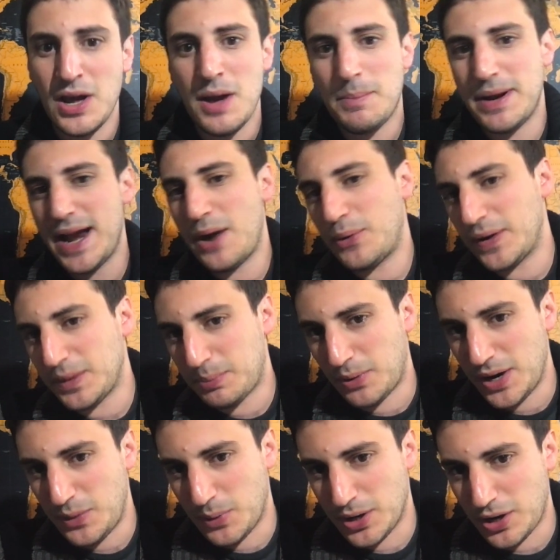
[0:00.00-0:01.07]
But now we're at the
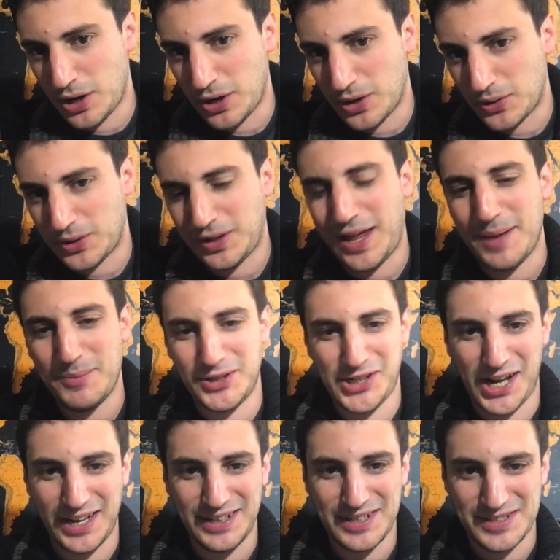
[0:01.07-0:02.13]
point where, no, climate
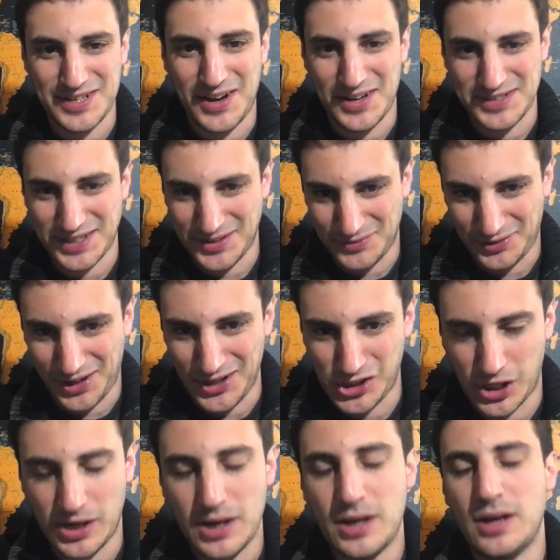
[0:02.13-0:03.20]
change is causing
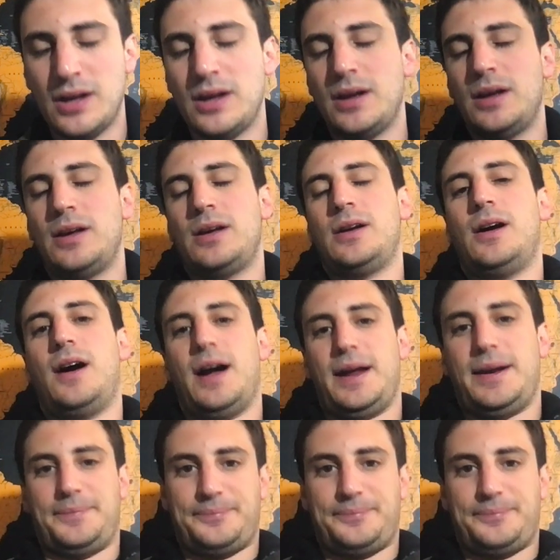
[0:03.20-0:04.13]
inflation. All right.